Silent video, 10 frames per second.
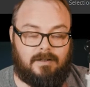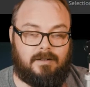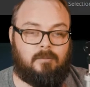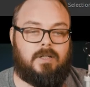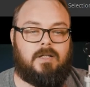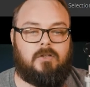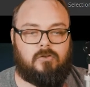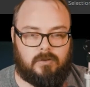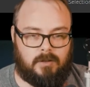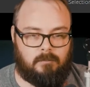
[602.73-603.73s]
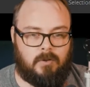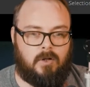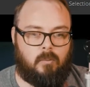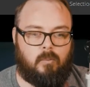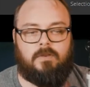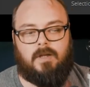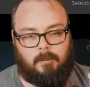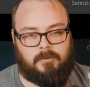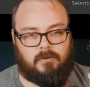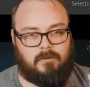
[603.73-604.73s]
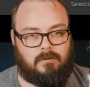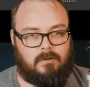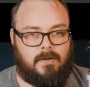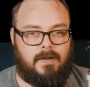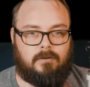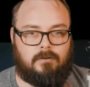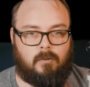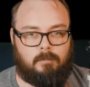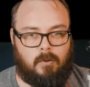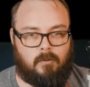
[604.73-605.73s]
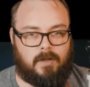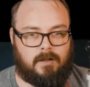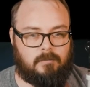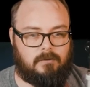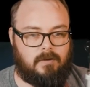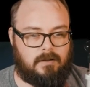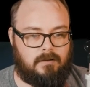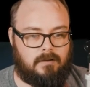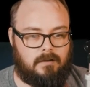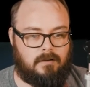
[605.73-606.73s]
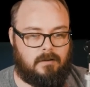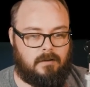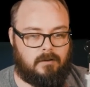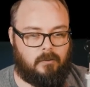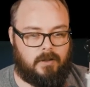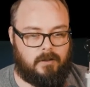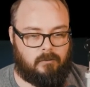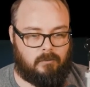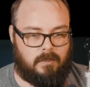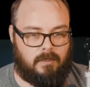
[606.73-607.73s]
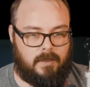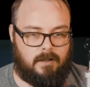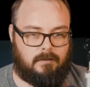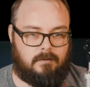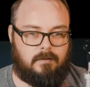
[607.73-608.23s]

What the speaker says: items and trim with options. So with both items selected, go ahead and run that.